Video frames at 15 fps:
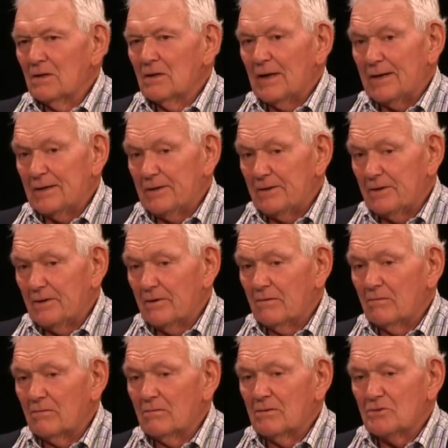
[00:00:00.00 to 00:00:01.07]
Like it
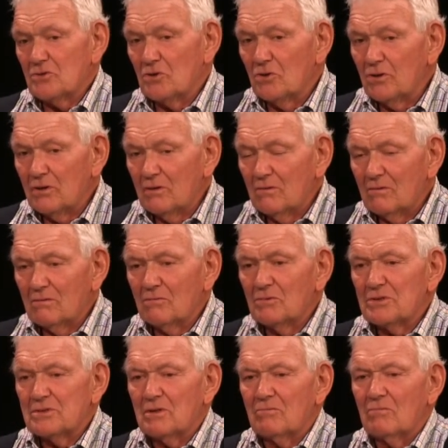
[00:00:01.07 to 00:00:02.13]
here, it's good. It
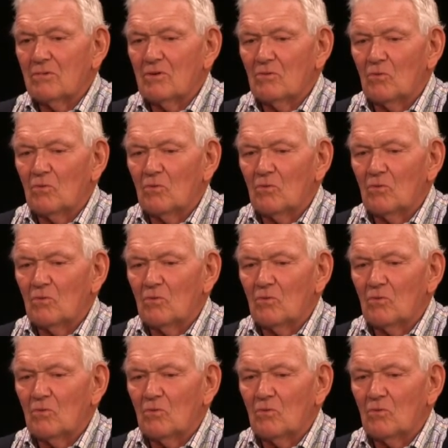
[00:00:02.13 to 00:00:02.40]
was a